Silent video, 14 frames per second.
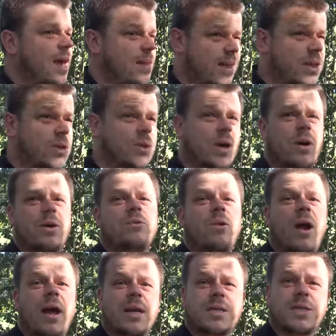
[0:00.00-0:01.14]
then Ooh, you go and
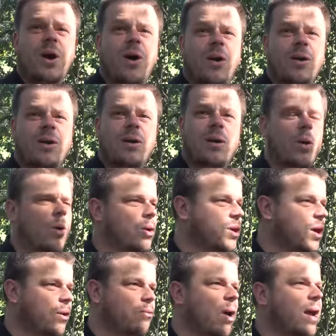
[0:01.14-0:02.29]
write yeah. a song or you
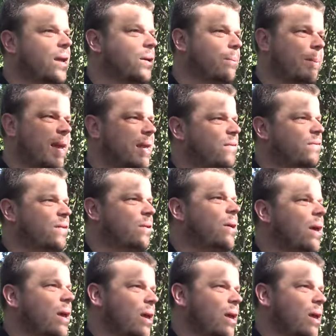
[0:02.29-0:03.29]
go right and make a film,